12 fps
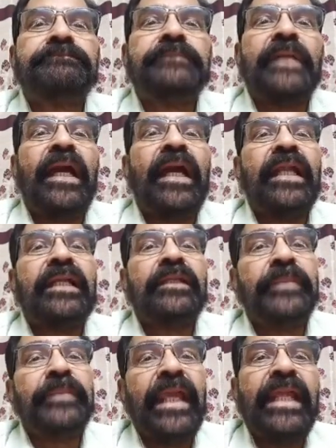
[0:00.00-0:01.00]
And
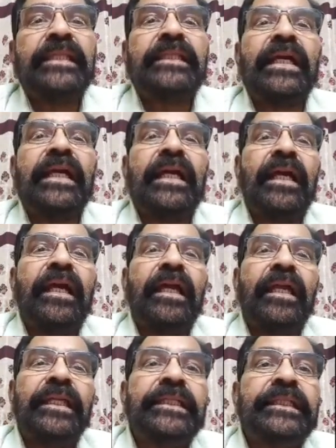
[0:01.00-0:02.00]
behind the
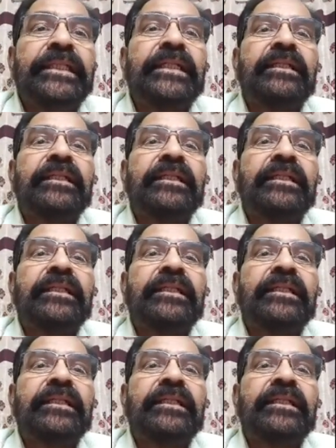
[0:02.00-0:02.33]
ear,